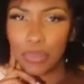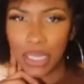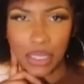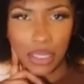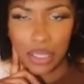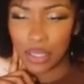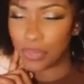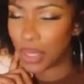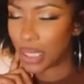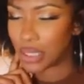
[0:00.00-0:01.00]
basis
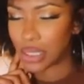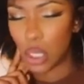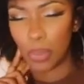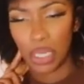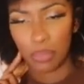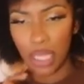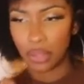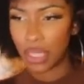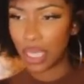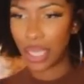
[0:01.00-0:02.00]
because so many
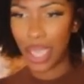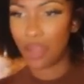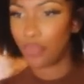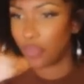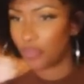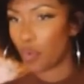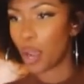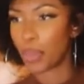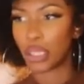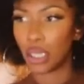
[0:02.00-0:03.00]
men think they have a
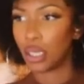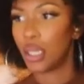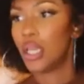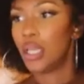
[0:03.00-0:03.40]
formula.